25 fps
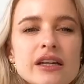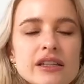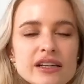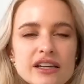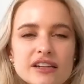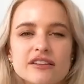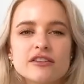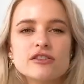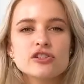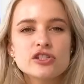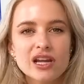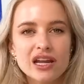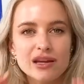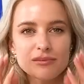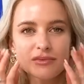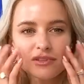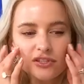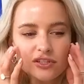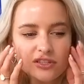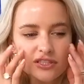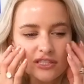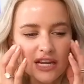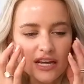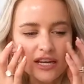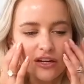Yeah, so Jamie's
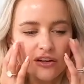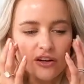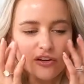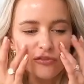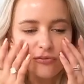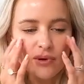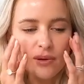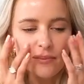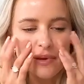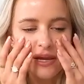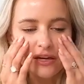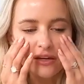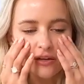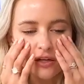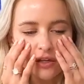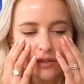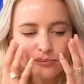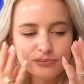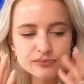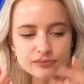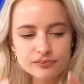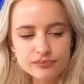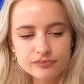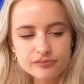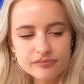just taken off my
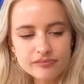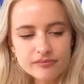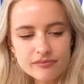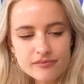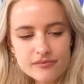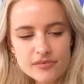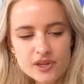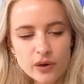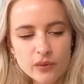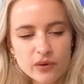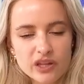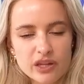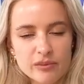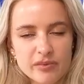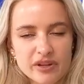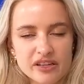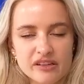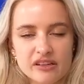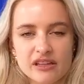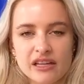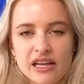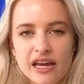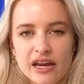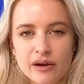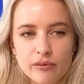makeup with the
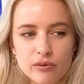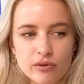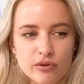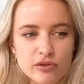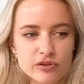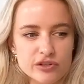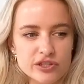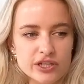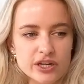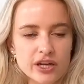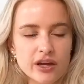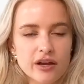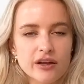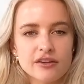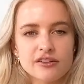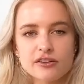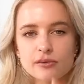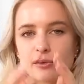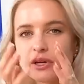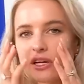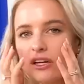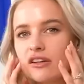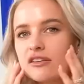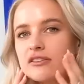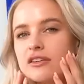micellar water. So
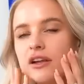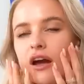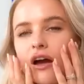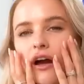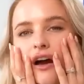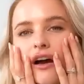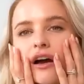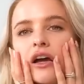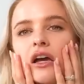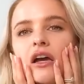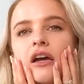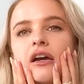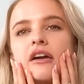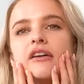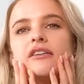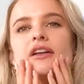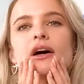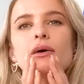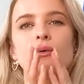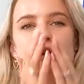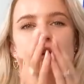we're going to start, so I